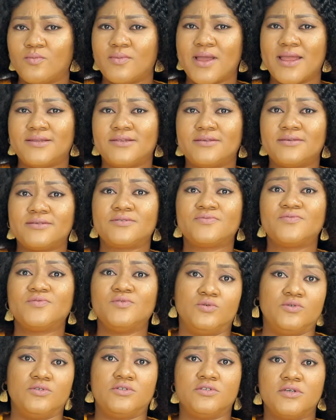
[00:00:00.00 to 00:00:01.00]
mind. It's
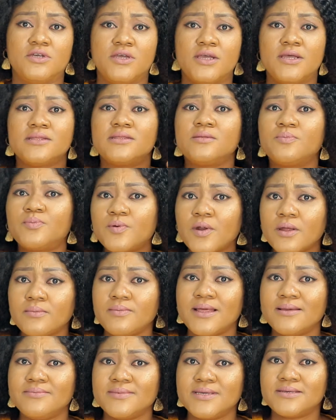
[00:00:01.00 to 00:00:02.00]
food. The
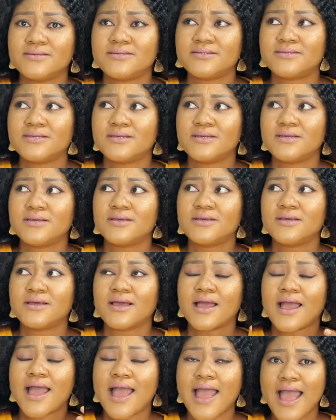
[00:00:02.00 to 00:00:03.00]
problem is
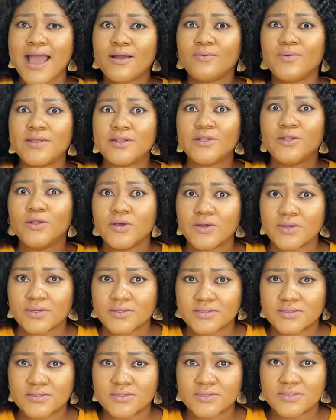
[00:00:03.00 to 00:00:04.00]
how it
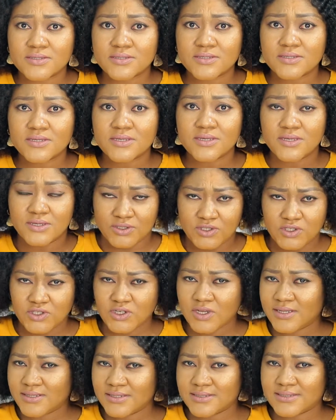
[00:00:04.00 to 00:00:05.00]
looks. Do you
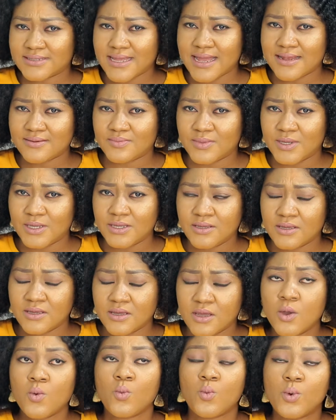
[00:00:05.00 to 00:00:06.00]
understand me?
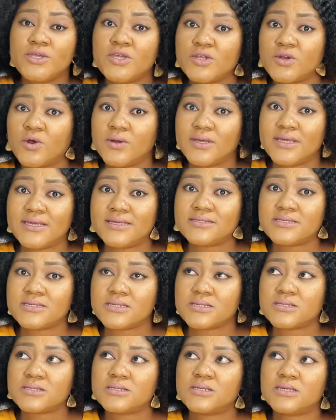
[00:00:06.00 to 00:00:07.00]
When you don't eat
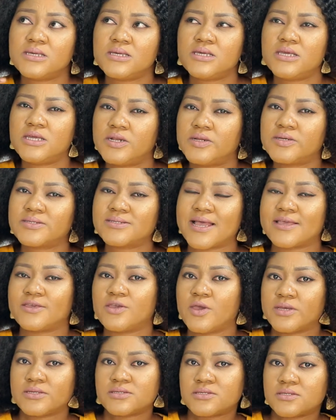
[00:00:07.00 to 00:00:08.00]
it, it looks like
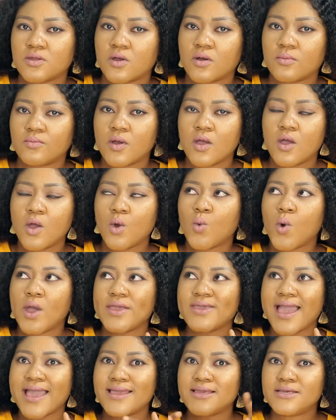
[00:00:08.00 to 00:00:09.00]
you're a snob.
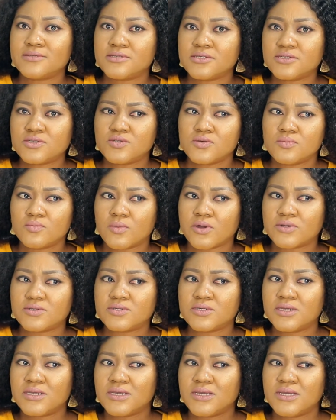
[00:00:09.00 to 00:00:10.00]
When you're eating too much,
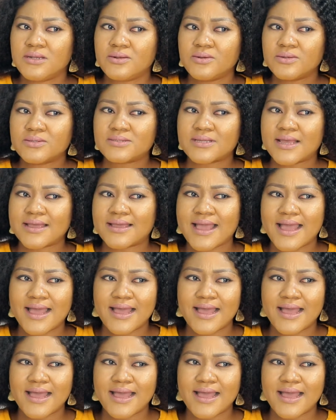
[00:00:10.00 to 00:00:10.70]
it looks like,